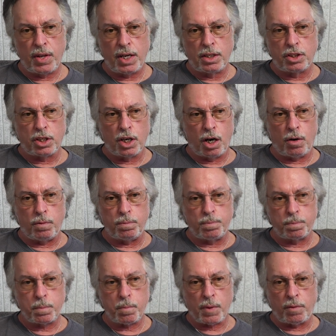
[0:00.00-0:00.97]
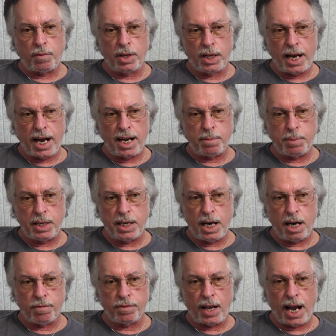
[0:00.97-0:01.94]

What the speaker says: So I really had to be careful.